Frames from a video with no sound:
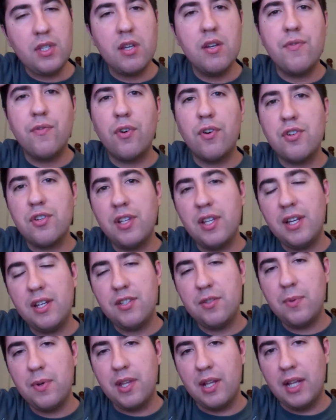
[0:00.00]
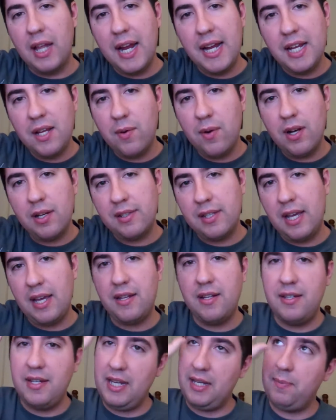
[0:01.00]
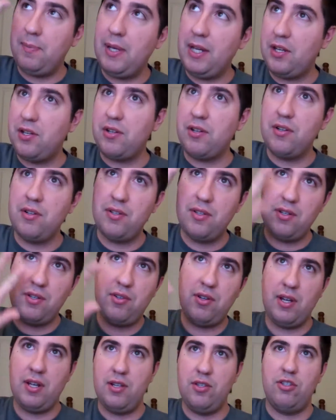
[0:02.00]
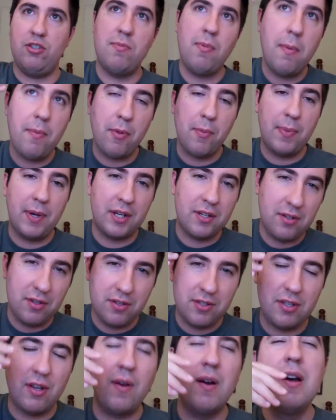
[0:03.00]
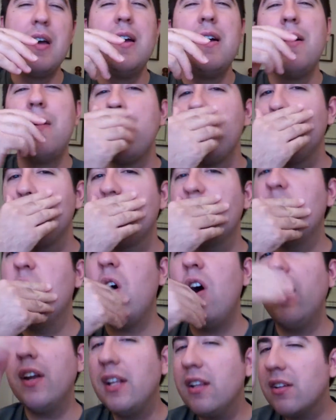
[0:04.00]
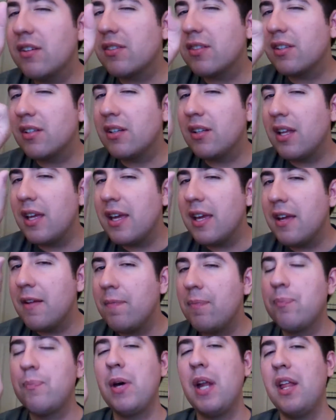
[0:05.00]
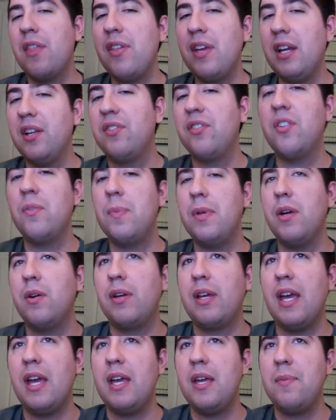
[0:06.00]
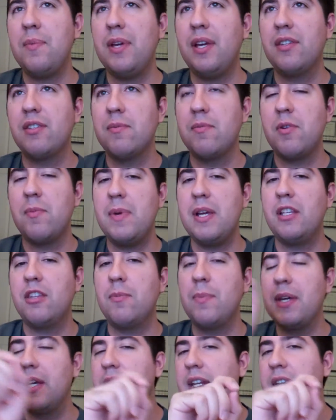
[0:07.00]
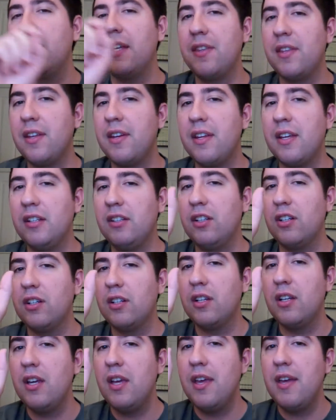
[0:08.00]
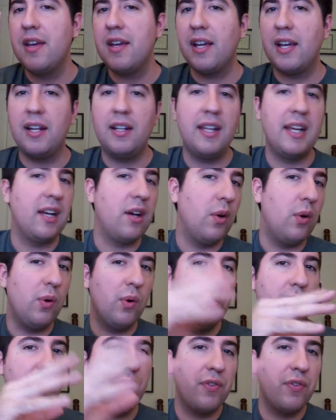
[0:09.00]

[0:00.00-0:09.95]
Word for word: unfortunately, because the way the lighting was, I had to take pictures and try to zoom up the pictures, so the quality looks a little in, but I think it's going to be okay because I'm going to make the beginning and the ending look kind of like old